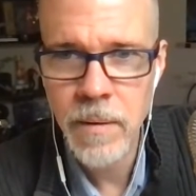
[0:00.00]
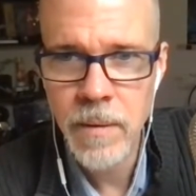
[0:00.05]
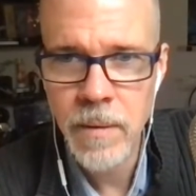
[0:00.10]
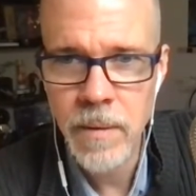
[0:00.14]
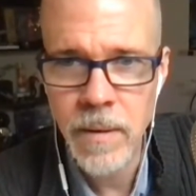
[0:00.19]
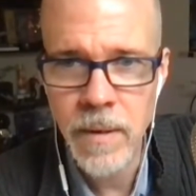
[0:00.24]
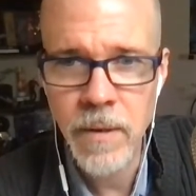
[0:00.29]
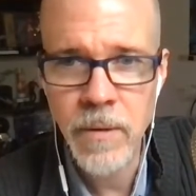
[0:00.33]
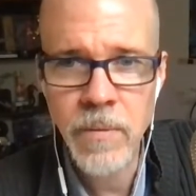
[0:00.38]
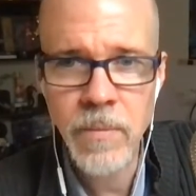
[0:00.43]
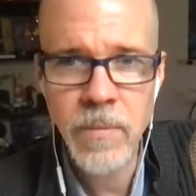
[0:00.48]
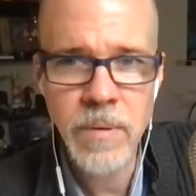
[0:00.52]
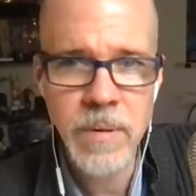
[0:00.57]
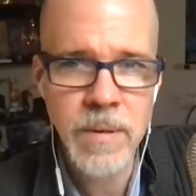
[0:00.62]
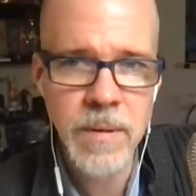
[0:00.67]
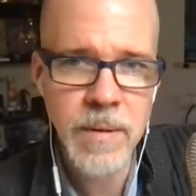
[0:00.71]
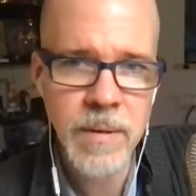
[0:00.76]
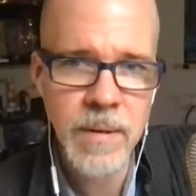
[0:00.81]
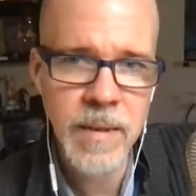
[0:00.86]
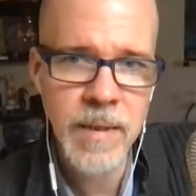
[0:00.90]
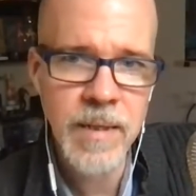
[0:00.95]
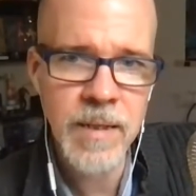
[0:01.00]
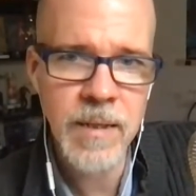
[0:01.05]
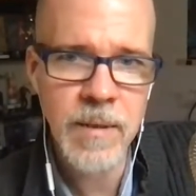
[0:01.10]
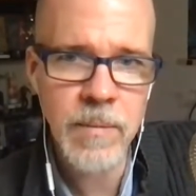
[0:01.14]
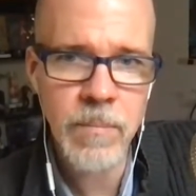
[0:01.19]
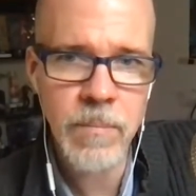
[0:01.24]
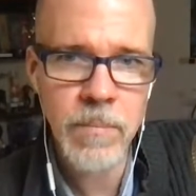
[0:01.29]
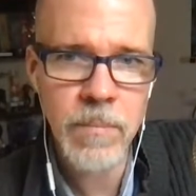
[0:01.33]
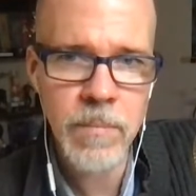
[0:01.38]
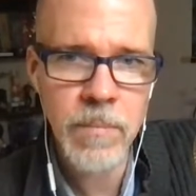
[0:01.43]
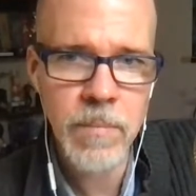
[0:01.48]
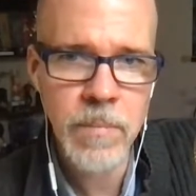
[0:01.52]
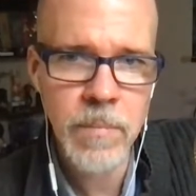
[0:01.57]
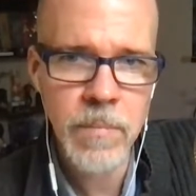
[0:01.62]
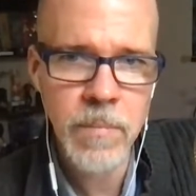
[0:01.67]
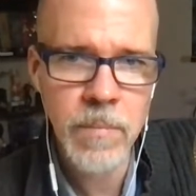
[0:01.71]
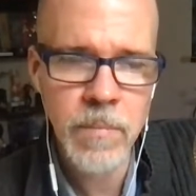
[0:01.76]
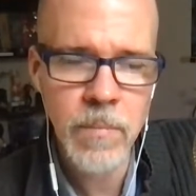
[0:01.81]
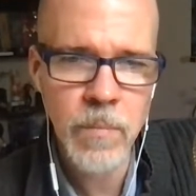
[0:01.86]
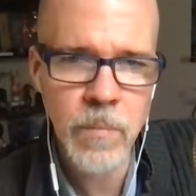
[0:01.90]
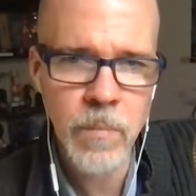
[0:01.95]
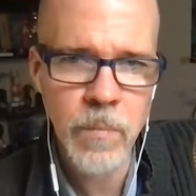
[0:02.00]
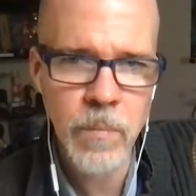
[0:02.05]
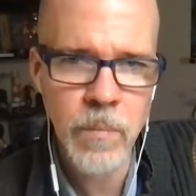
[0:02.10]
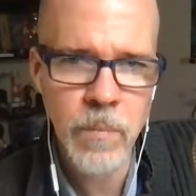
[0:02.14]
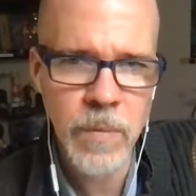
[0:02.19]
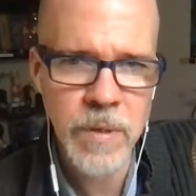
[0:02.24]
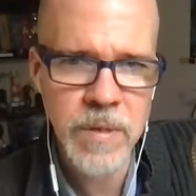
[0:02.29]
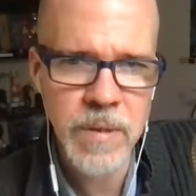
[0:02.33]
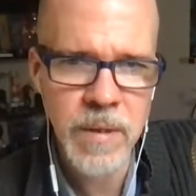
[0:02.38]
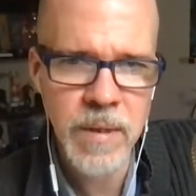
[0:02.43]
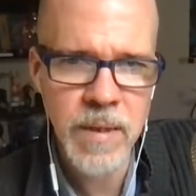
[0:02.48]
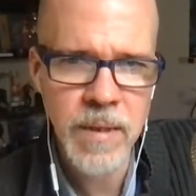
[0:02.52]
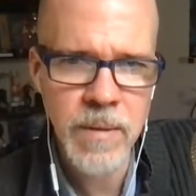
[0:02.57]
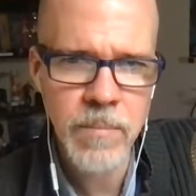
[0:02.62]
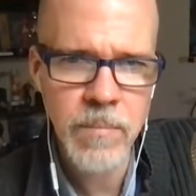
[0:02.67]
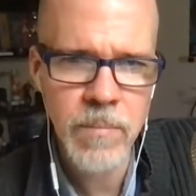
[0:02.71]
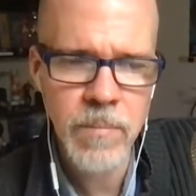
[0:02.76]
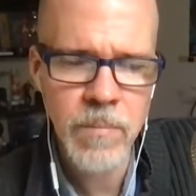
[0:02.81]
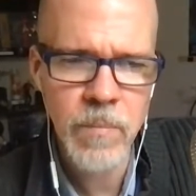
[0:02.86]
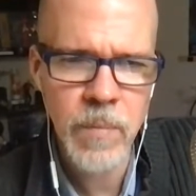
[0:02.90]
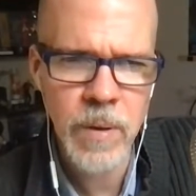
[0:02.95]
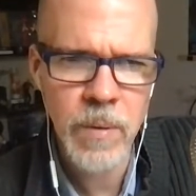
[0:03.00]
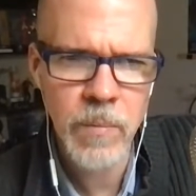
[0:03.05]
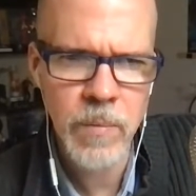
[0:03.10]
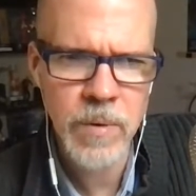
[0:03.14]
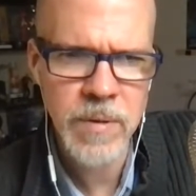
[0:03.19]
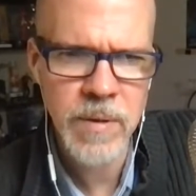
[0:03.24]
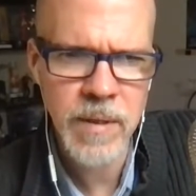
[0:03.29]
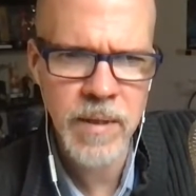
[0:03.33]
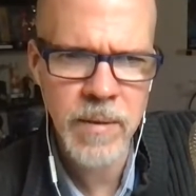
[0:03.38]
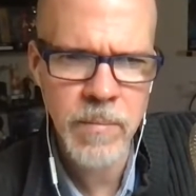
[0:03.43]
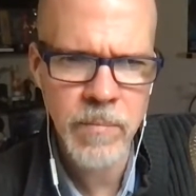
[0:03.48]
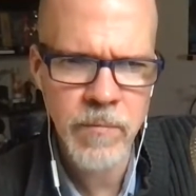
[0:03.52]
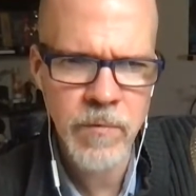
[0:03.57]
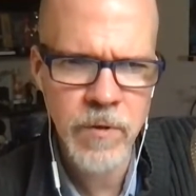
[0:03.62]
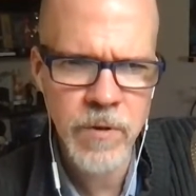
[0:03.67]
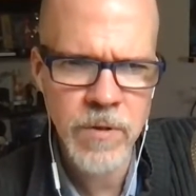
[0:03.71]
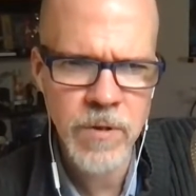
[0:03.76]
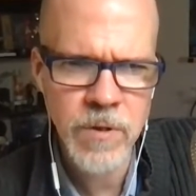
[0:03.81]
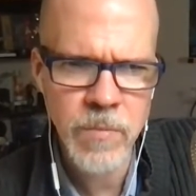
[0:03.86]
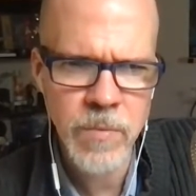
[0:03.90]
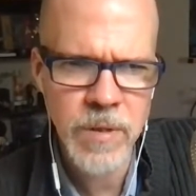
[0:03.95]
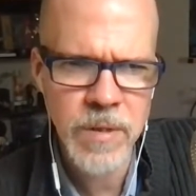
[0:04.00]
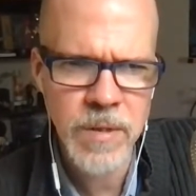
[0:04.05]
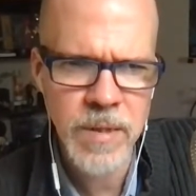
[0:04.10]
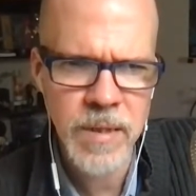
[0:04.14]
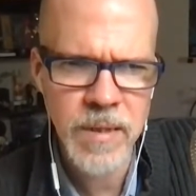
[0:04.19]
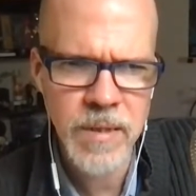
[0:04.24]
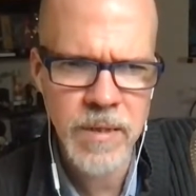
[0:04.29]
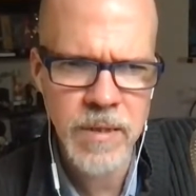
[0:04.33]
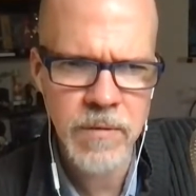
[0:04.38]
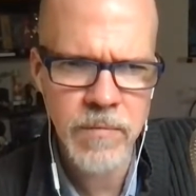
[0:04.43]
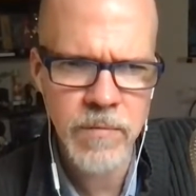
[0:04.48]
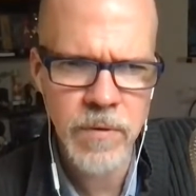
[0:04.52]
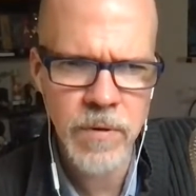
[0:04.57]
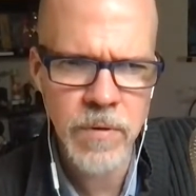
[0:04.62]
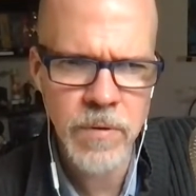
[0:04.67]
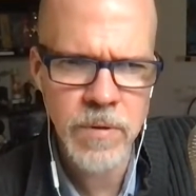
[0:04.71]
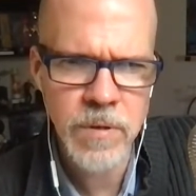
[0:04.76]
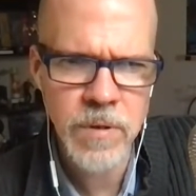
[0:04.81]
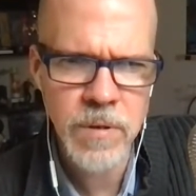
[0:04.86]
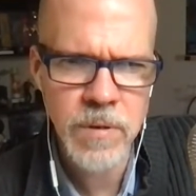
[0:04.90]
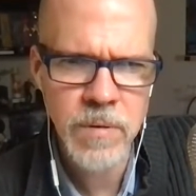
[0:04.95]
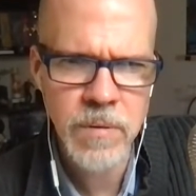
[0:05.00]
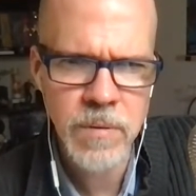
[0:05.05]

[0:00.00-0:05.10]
Oh, Liam. Was Liam first or was Daisy first?